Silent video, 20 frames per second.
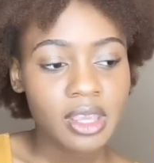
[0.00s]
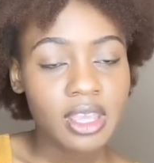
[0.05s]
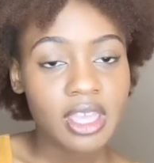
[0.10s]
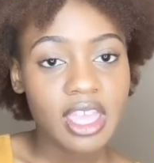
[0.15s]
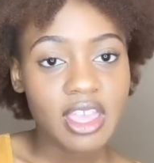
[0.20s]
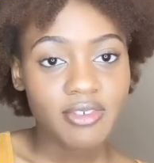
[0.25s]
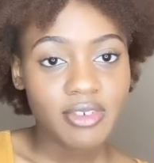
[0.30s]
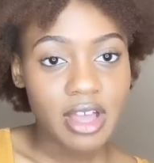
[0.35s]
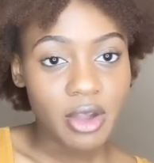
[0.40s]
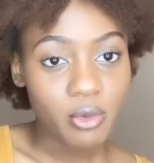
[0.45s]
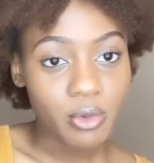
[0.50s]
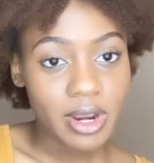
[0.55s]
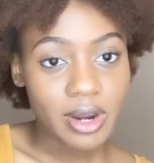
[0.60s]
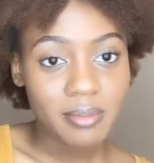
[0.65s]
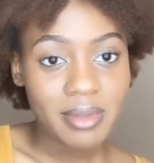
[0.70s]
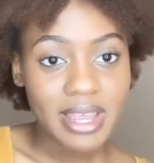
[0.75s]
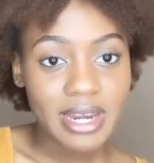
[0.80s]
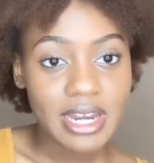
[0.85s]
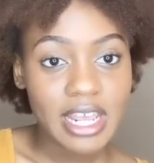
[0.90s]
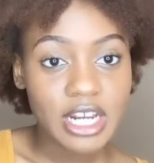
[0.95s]
if I wear
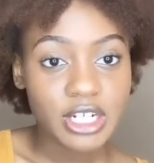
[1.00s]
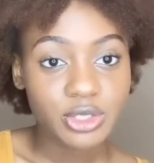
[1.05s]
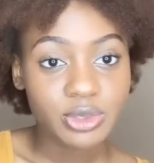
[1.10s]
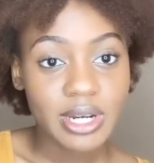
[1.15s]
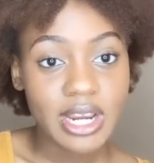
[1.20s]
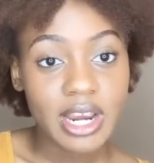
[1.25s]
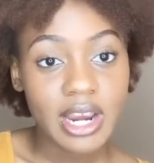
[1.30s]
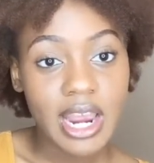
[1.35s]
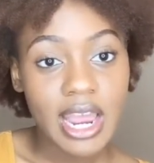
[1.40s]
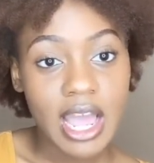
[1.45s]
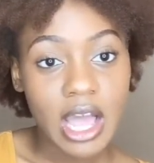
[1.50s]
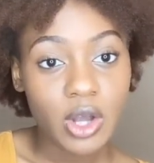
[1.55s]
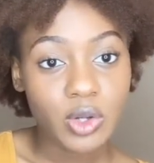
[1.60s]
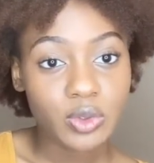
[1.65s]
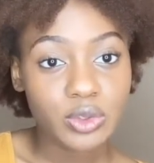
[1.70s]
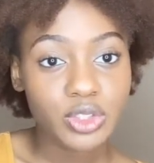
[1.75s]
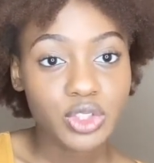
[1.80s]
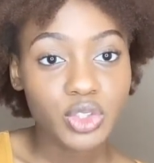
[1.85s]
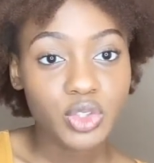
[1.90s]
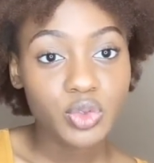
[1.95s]
my natural hair
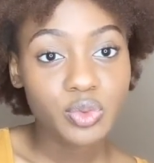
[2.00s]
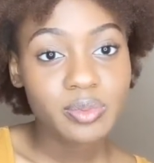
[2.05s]
out too